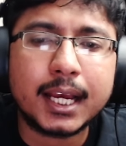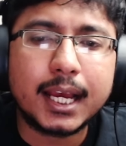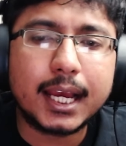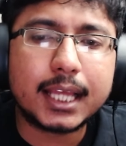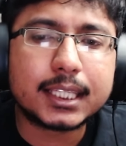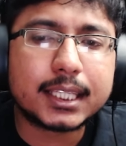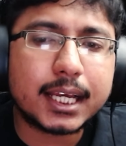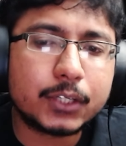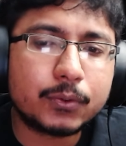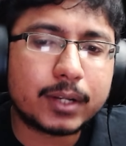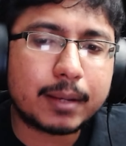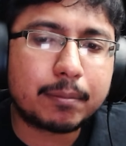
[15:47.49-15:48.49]
and then you
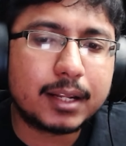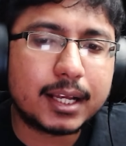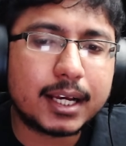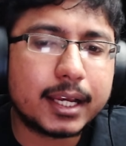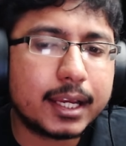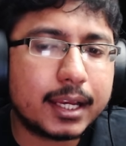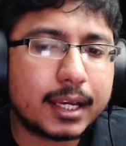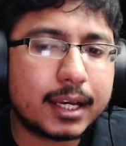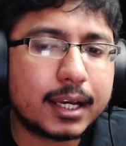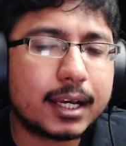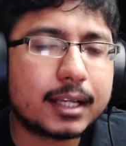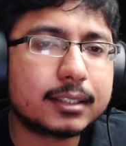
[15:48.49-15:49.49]
wanna apply
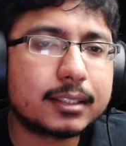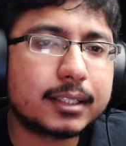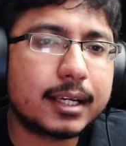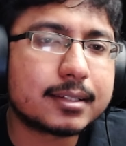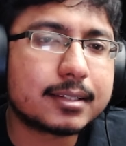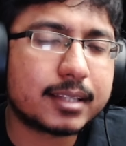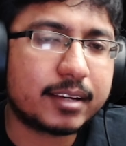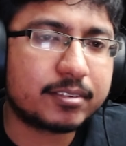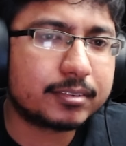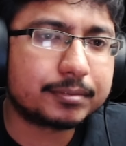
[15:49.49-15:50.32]
and hit save.